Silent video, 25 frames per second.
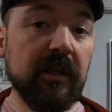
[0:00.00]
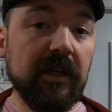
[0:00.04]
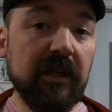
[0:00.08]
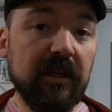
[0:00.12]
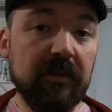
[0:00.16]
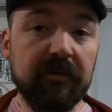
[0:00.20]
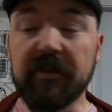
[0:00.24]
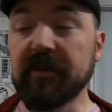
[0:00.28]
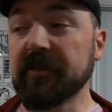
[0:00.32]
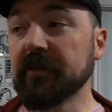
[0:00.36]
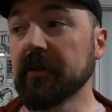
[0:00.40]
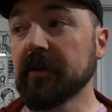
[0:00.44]

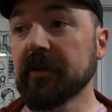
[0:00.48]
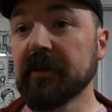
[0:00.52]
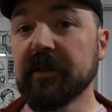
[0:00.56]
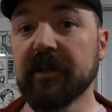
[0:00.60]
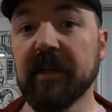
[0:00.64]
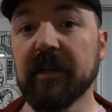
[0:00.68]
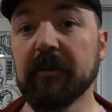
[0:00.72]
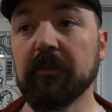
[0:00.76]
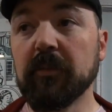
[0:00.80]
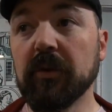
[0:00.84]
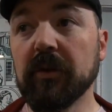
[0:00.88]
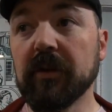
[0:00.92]
If he's looking
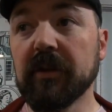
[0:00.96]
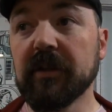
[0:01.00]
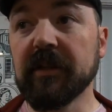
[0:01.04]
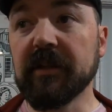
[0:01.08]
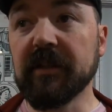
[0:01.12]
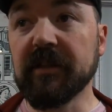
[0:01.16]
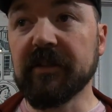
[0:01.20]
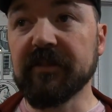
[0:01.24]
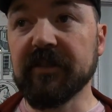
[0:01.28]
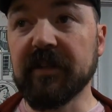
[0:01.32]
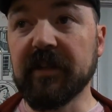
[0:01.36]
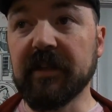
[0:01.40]
at a book and
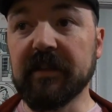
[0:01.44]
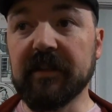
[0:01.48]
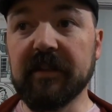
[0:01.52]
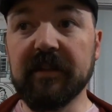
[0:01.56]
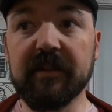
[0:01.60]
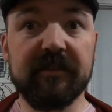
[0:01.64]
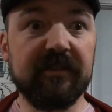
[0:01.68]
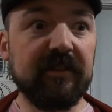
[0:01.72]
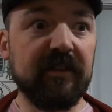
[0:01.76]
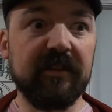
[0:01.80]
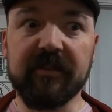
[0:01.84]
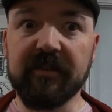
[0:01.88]
he's like,
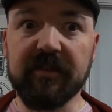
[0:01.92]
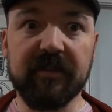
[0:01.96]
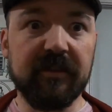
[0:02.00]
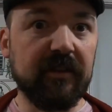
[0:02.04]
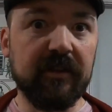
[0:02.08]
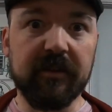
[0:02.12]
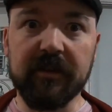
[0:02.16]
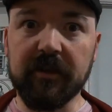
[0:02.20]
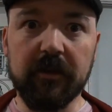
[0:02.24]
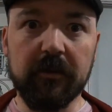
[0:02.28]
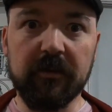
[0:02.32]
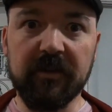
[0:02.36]
this isn't
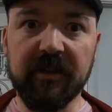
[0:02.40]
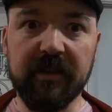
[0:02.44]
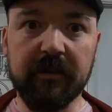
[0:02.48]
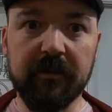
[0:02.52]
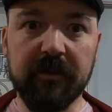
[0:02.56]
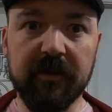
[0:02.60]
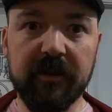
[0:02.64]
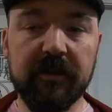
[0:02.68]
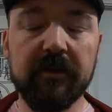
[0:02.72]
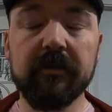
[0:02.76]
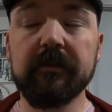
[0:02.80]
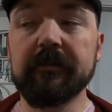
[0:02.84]
going to go
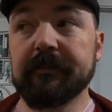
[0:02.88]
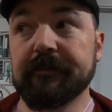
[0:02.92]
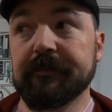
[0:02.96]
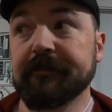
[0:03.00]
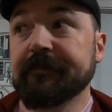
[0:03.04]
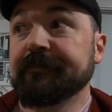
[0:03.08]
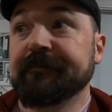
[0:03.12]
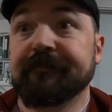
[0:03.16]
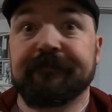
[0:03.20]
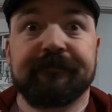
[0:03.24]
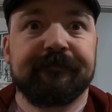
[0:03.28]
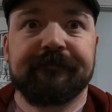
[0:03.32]
anywhere,
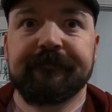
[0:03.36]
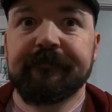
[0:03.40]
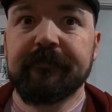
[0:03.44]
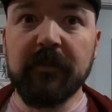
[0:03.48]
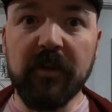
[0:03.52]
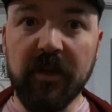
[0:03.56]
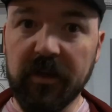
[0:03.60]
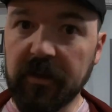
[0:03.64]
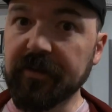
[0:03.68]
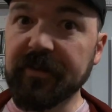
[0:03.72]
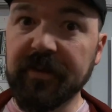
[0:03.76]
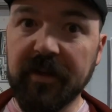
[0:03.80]

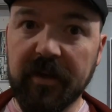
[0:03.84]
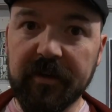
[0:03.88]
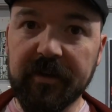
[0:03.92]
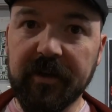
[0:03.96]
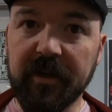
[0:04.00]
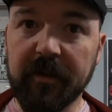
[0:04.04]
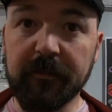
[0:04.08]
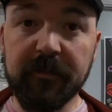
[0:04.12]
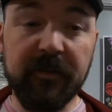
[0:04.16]
he'll tell you.